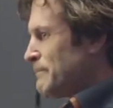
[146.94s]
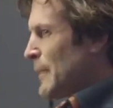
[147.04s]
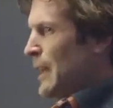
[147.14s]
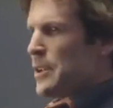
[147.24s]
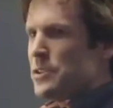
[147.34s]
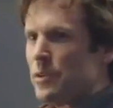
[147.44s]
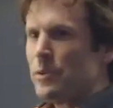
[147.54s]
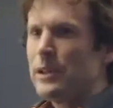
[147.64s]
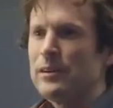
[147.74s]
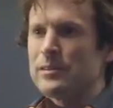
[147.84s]
and actually, who
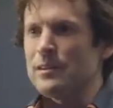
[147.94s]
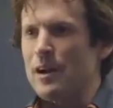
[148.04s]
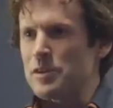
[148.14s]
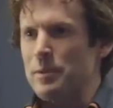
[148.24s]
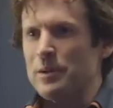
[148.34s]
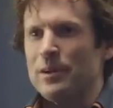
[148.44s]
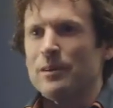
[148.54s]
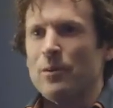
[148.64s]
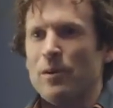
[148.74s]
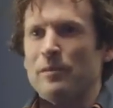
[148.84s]
here is an entrepreneur
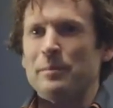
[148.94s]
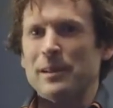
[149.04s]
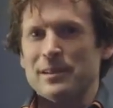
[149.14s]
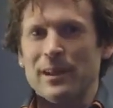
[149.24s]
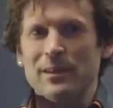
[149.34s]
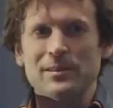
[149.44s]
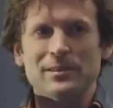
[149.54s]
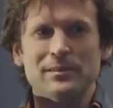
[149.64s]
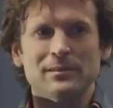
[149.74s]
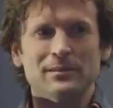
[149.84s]
or a VP of sales?